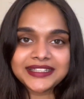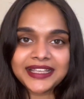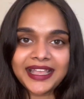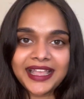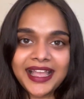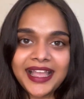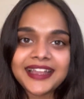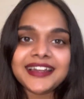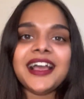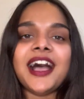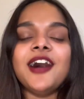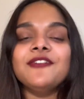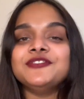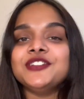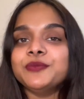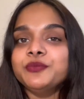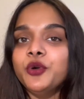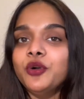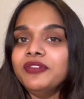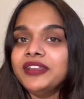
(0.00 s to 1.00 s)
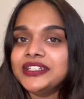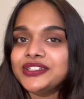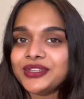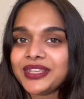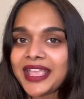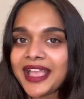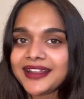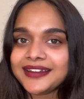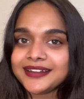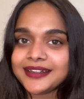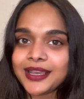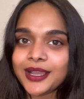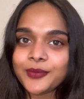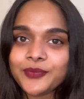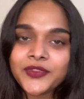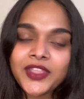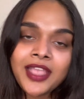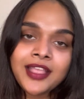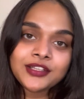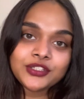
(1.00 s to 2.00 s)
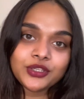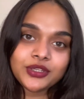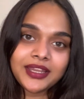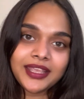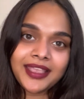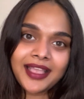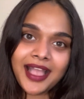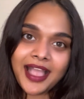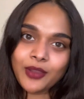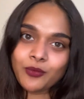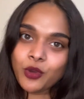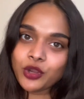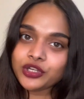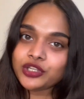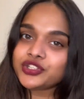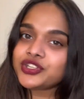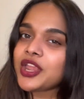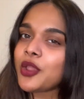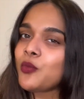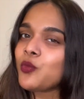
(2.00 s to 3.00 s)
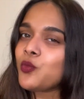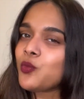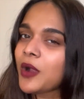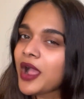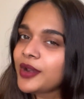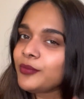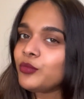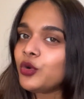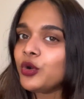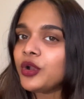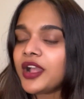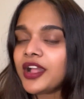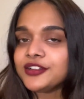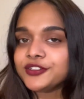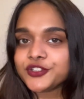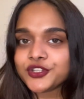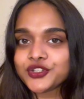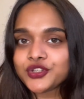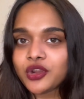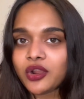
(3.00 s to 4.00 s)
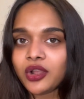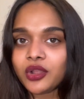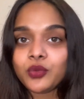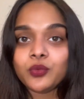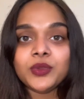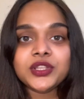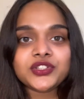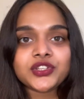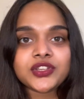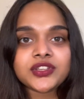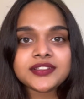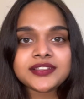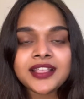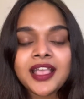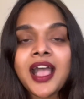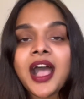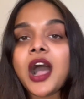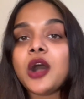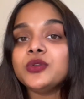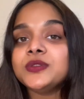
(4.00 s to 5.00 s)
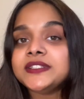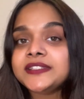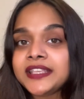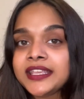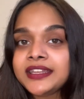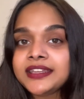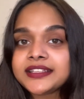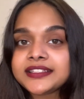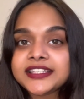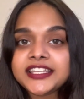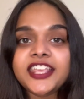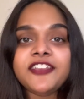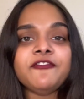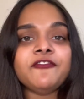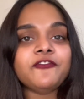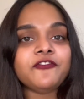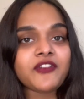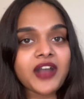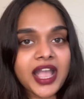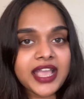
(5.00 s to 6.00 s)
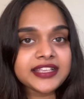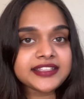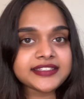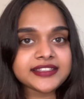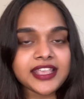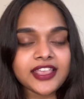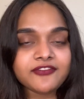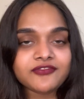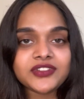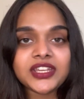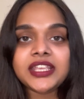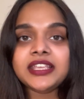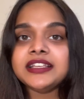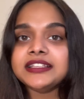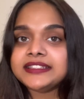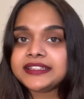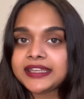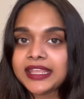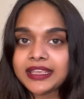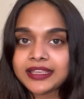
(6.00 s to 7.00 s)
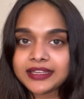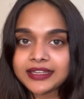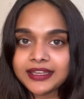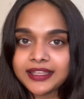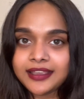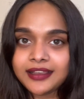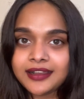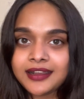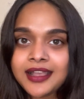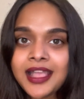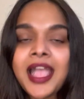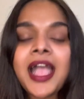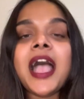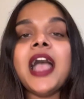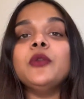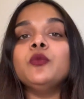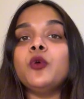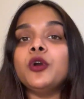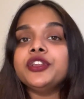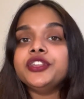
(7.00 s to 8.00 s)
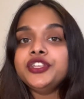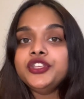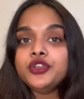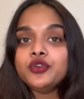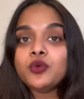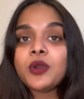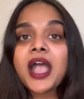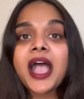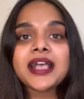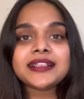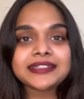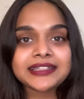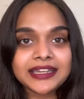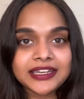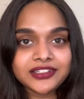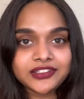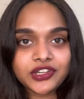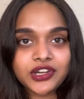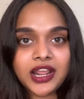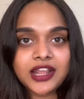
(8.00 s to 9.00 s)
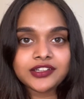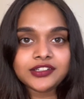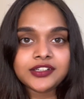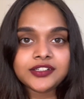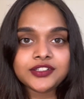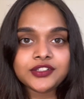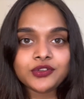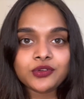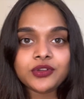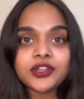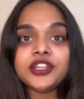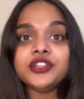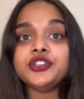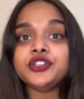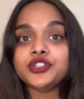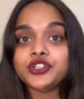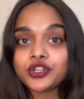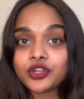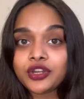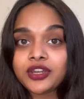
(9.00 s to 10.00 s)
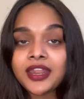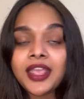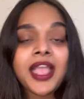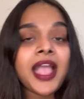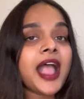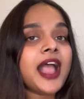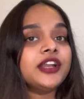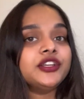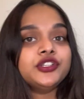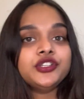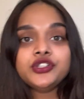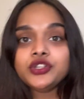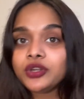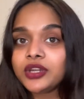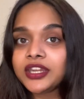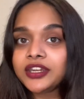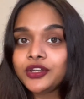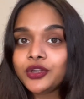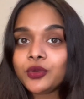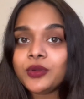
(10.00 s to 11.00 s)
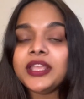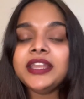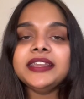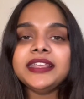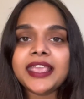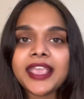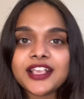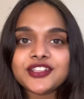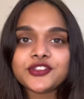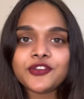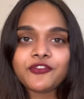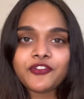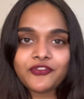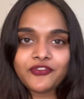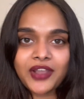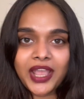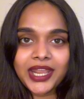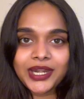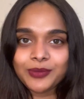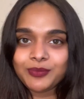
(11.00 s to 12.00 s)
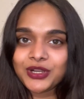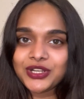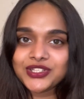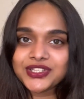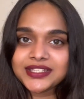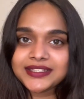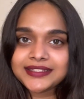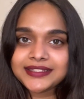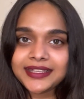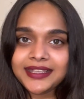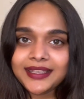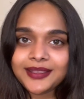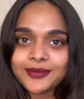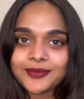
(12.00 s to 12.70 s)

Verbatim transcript: I had after moving to Canada. Today, I want to share one more culture shock, which is how seriously fire safety is taken here and what you as an international student should and shouldn't do in case of a fire emergency.